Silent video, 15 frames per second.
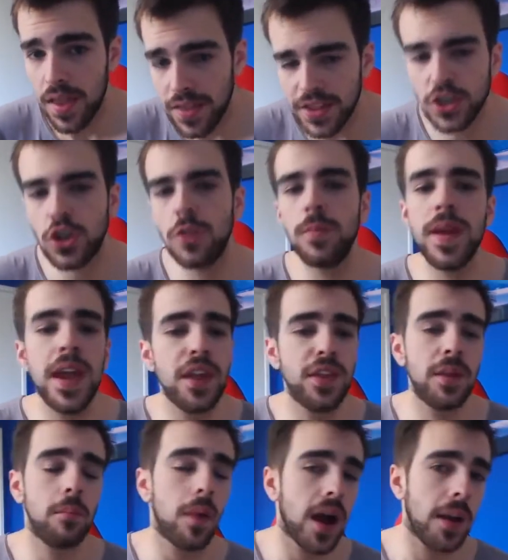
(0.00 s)
This shouldn't be
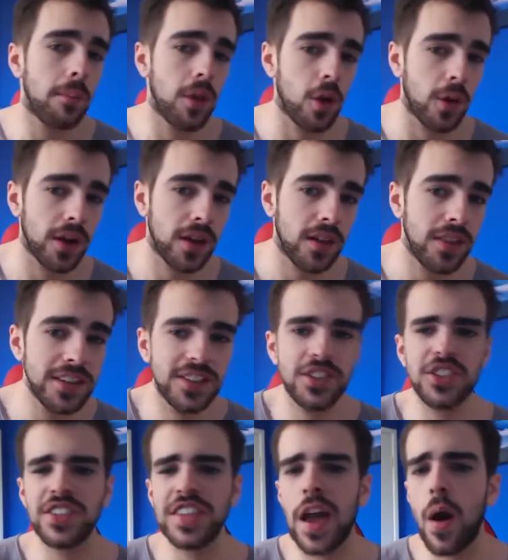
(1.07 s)
anything mind-blowing. This is
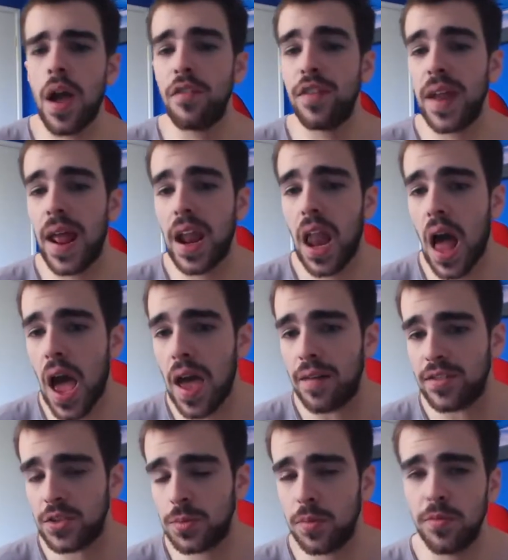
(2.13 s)
just our everyday
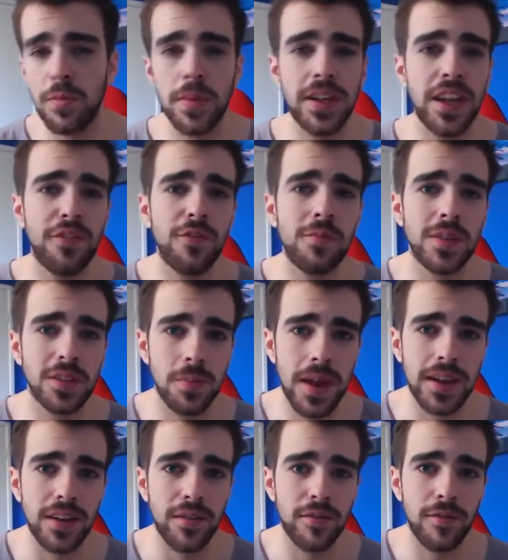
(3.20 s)
lives, but from a different
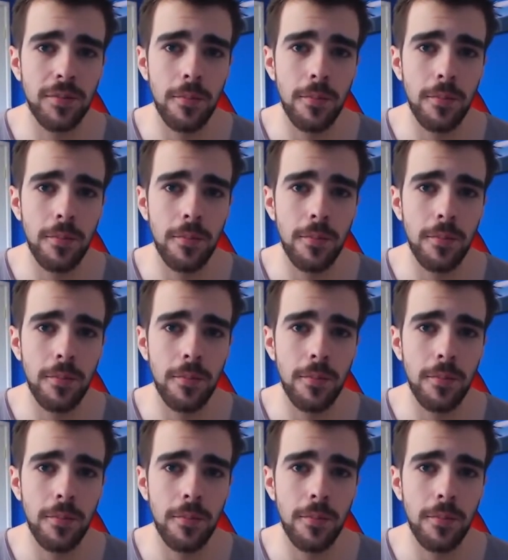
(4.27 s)
perspective.